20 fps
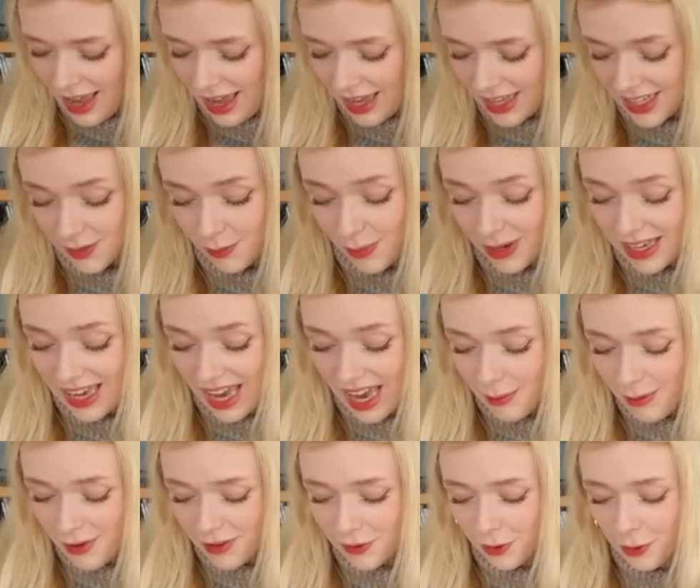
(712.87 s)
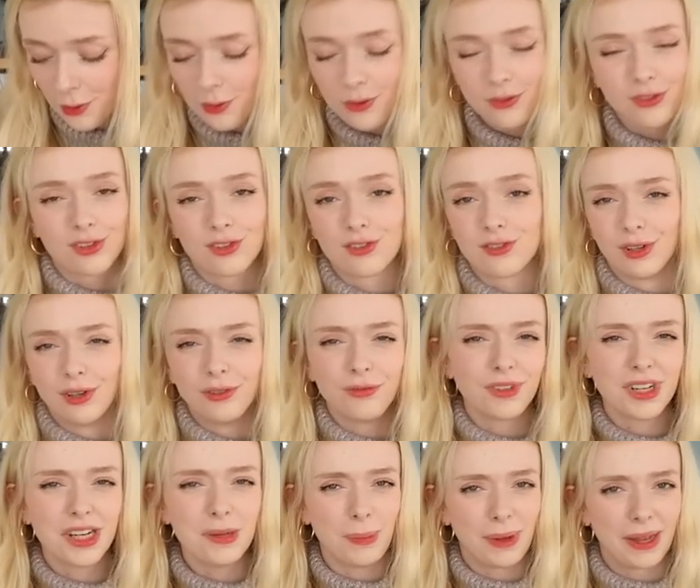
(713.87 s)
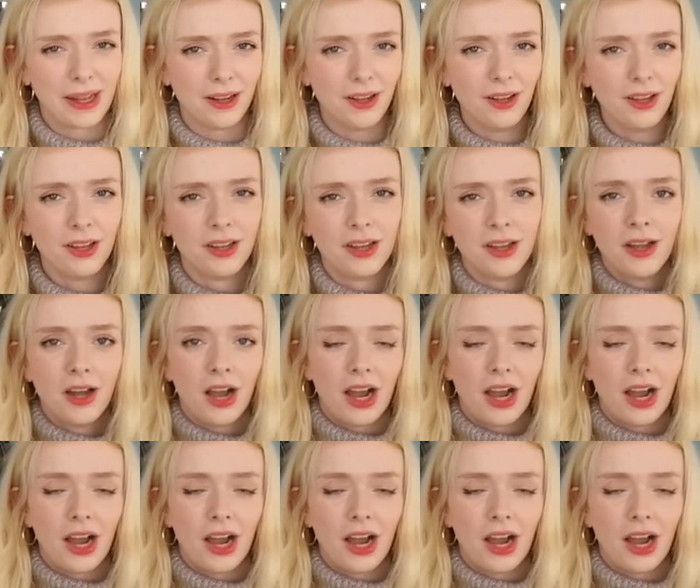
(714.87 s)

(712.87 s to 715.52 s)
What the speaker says: and my camisoles just don't really pill.